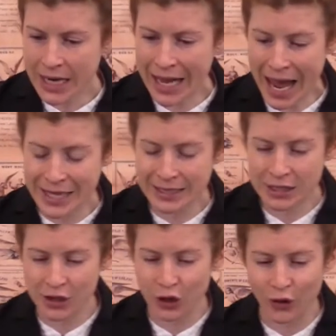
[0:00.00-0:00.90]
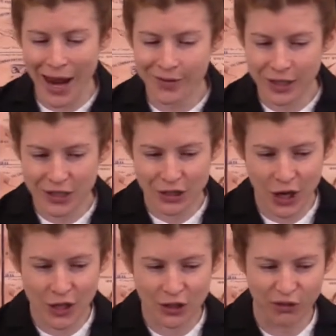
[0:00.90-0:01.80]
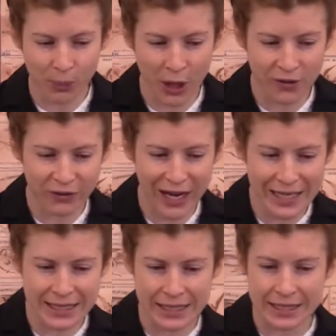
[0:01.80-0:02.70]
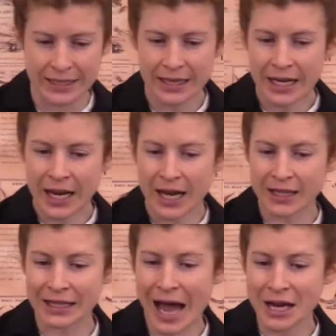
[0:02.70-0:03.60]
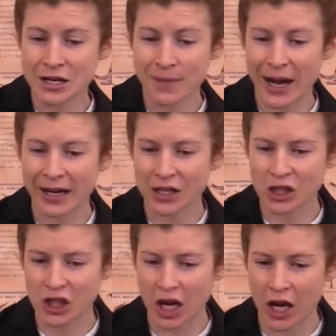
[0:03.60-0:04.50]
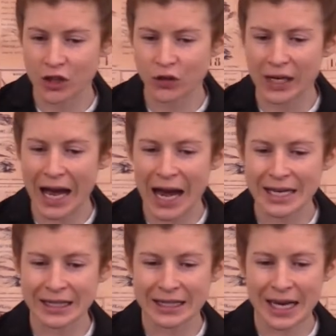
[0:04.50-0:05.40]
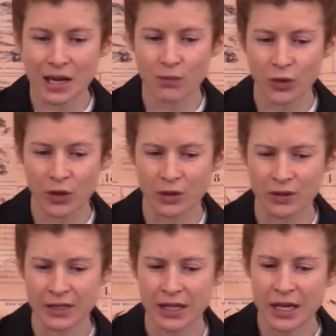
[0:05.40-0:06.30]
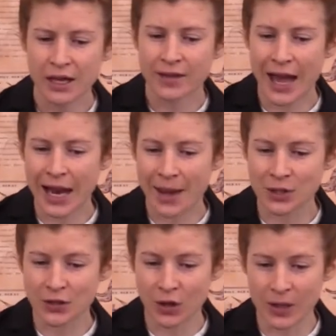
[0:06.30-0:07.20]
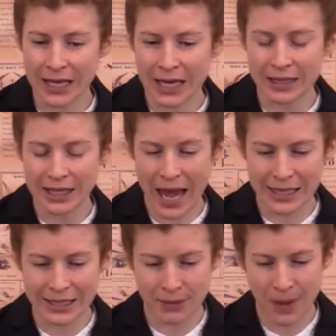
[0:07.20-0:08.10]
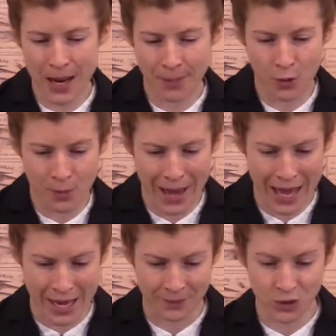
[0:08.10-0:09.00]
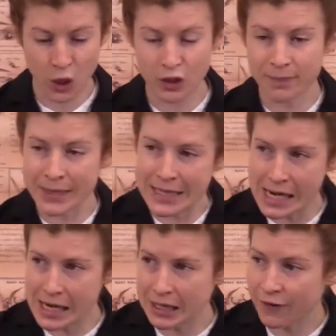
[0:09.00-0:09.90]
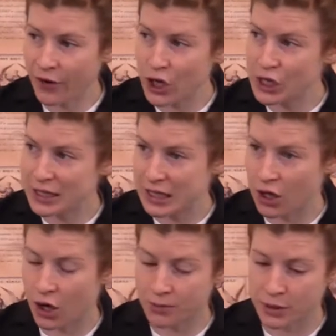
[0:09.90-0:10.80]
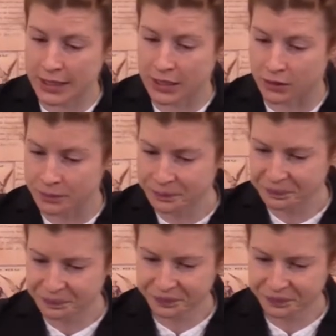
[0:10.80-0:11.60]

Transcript: in answer to the grave concerns of Pope Francis and the Latin American Church regarding the deep wounds that Amazonia and its people bear. So it's particularly focusing on Brazil.